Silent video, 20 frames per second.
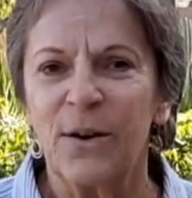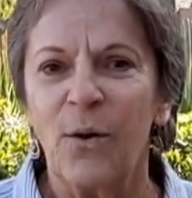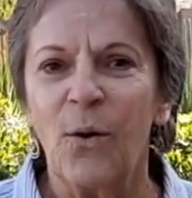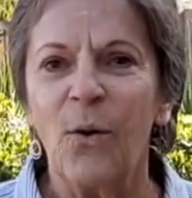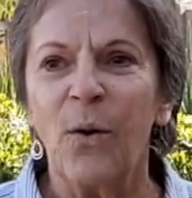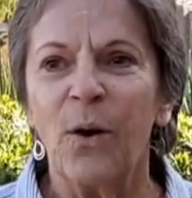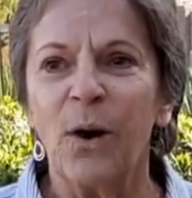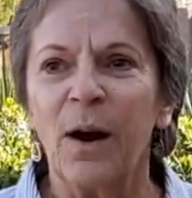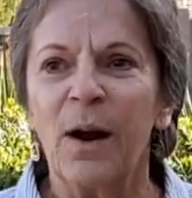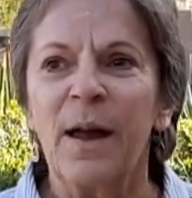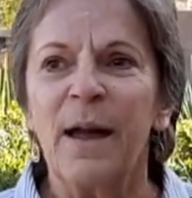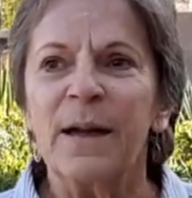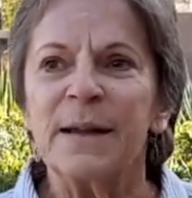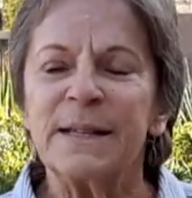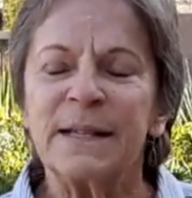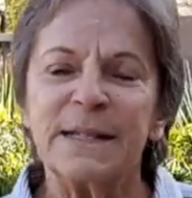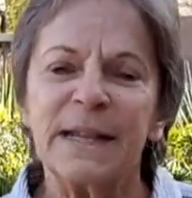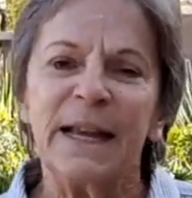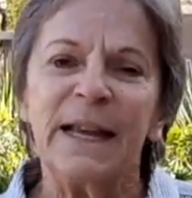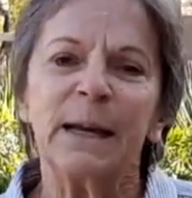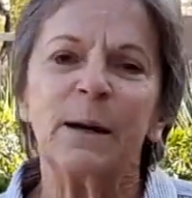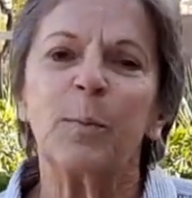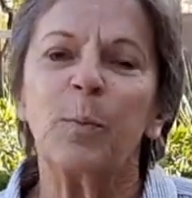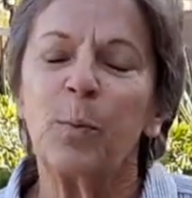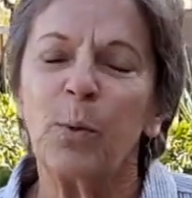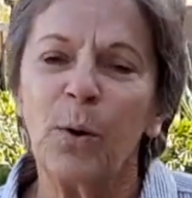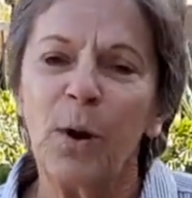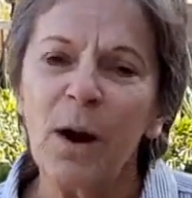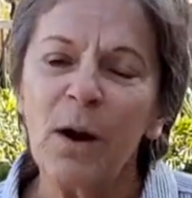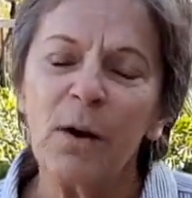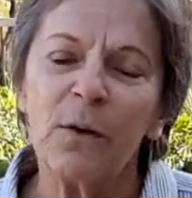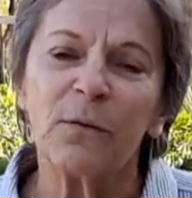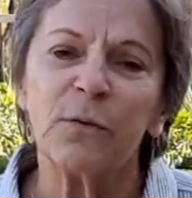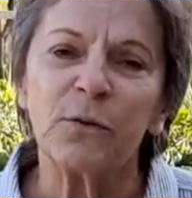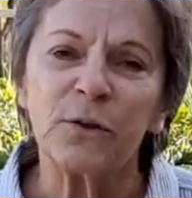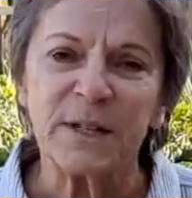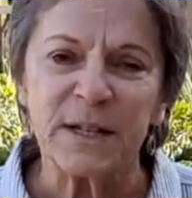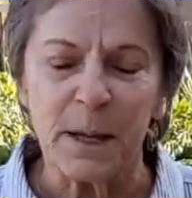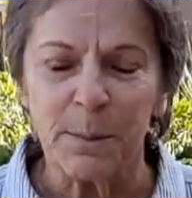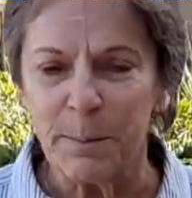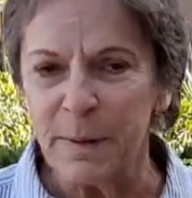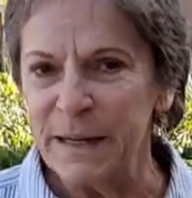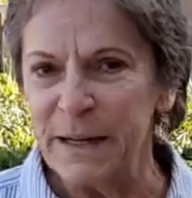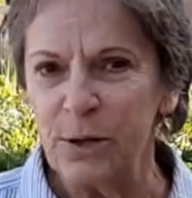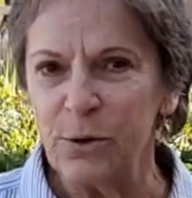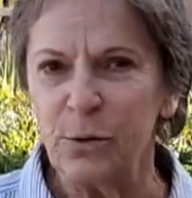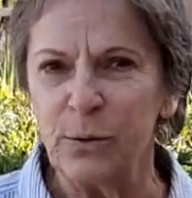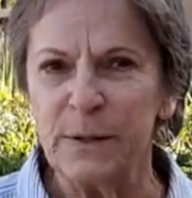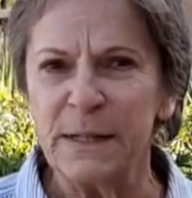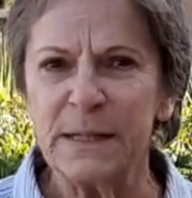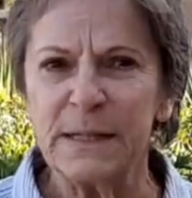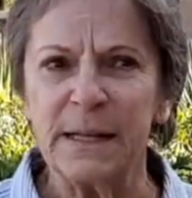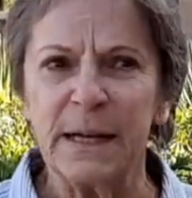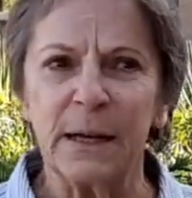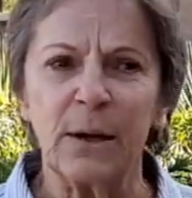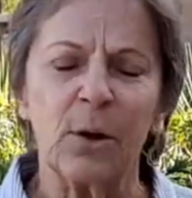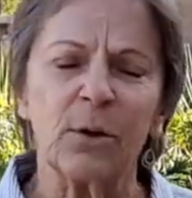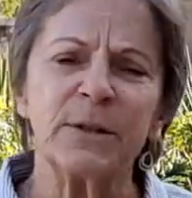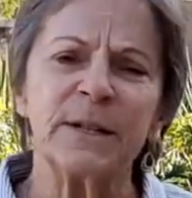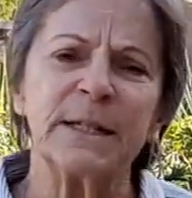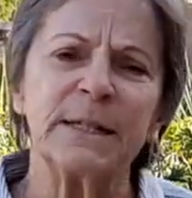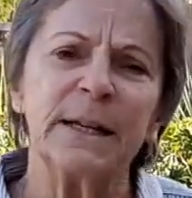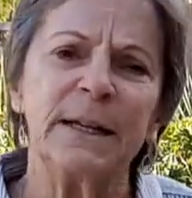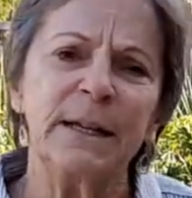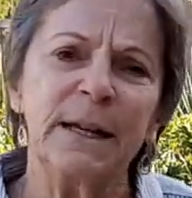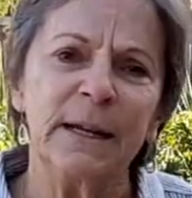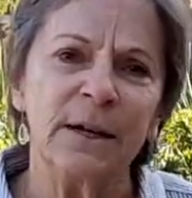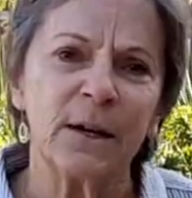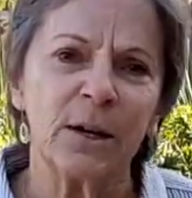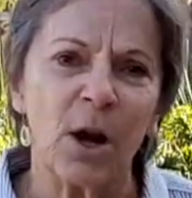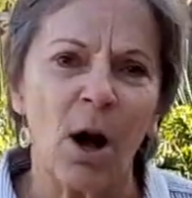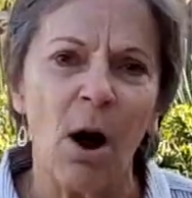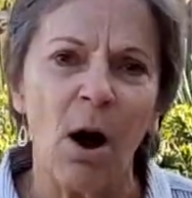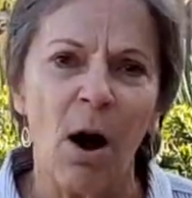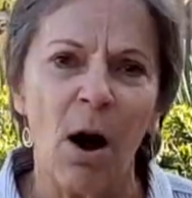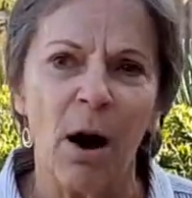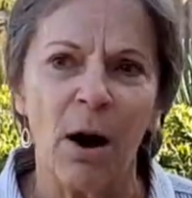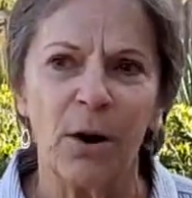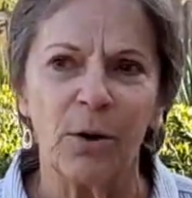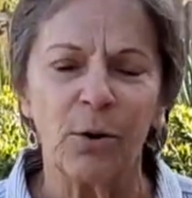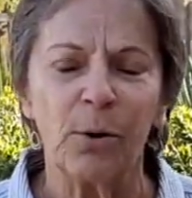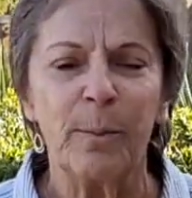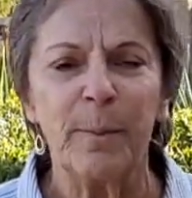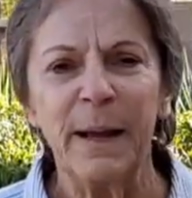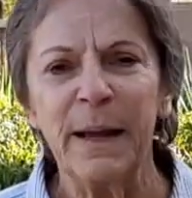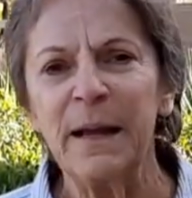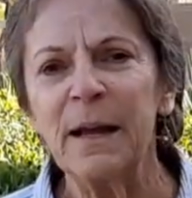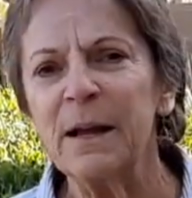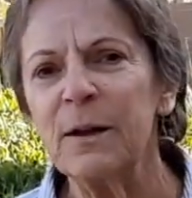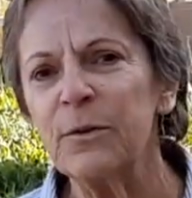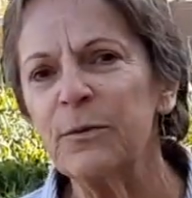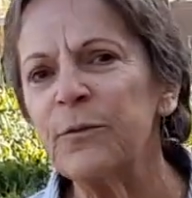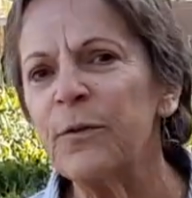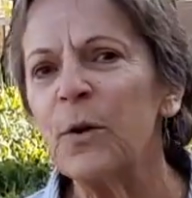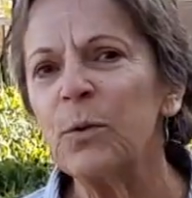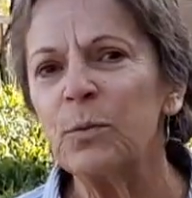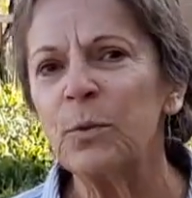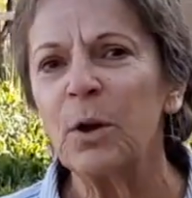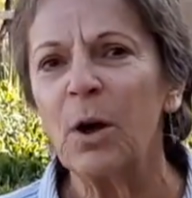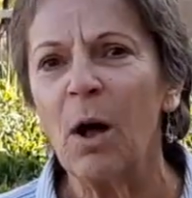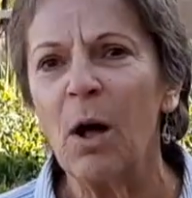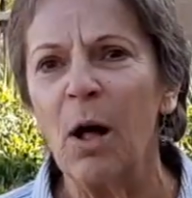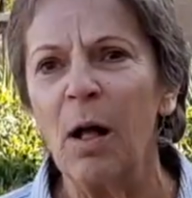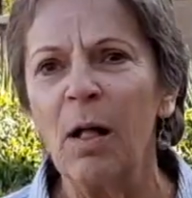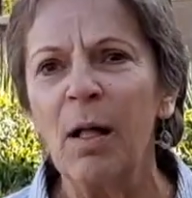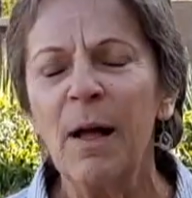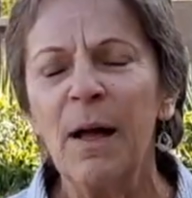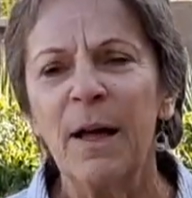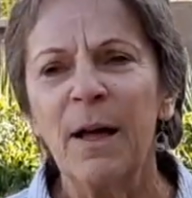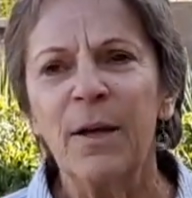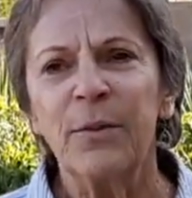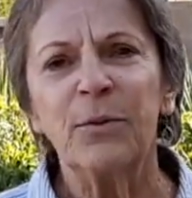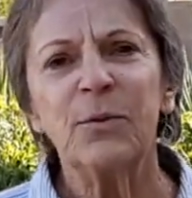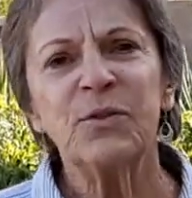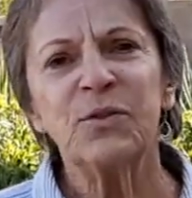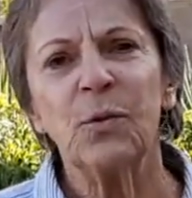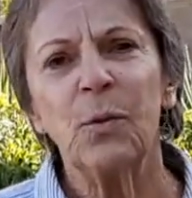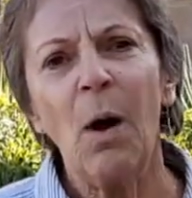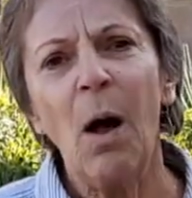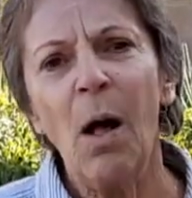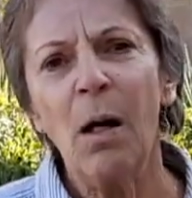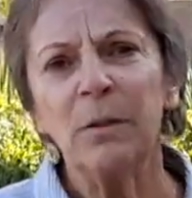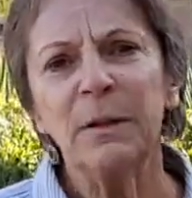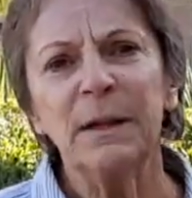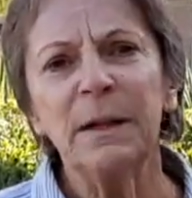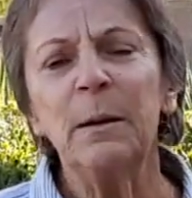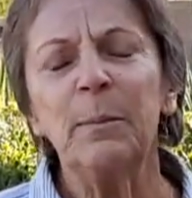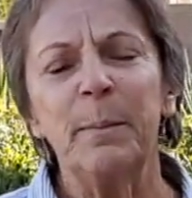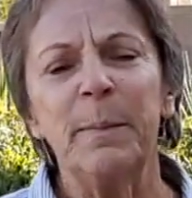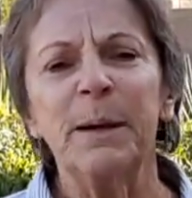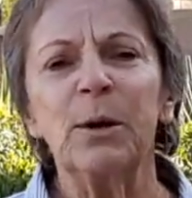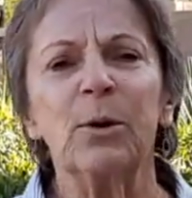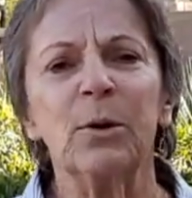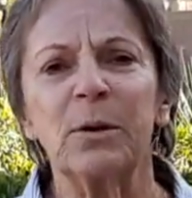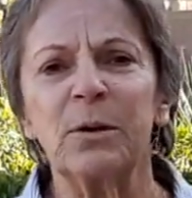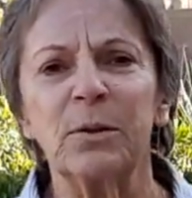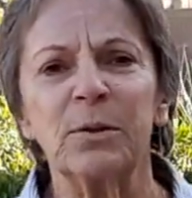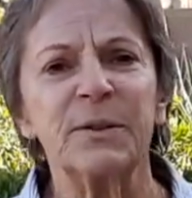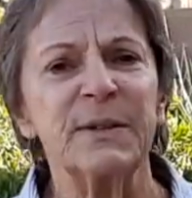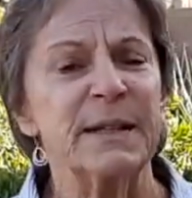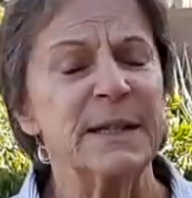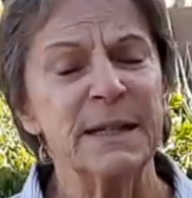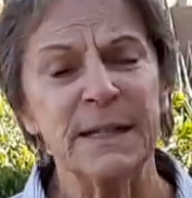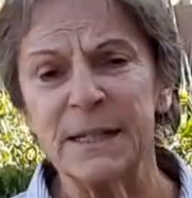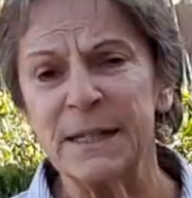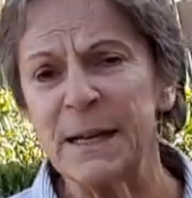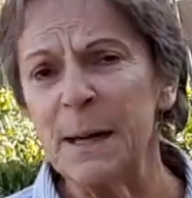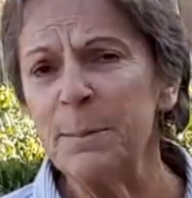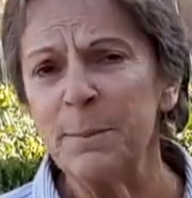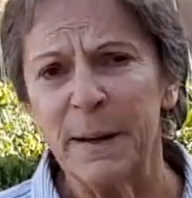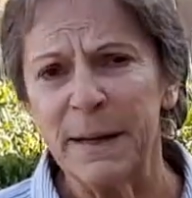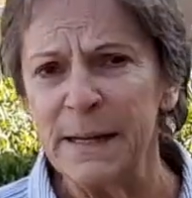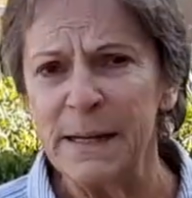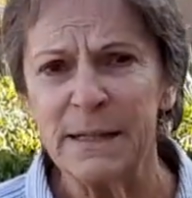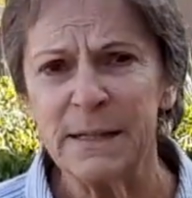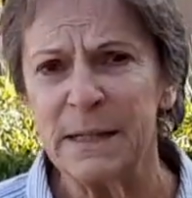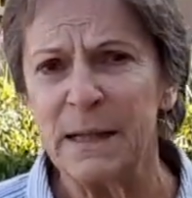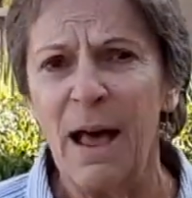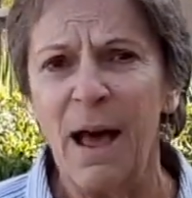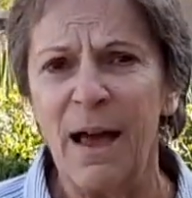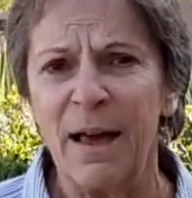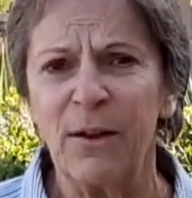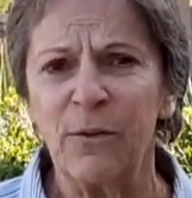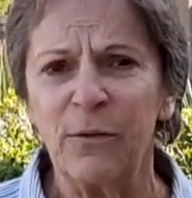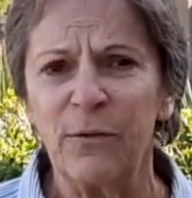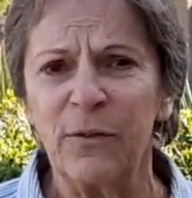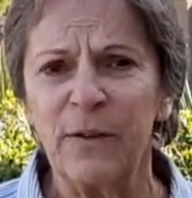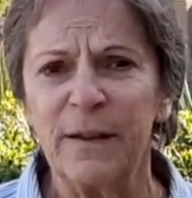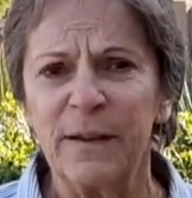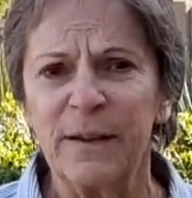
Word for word: or saying a prayer for somebody who is sick, or sending a card, or making a phone call. Those are all little miracles in somebody's life.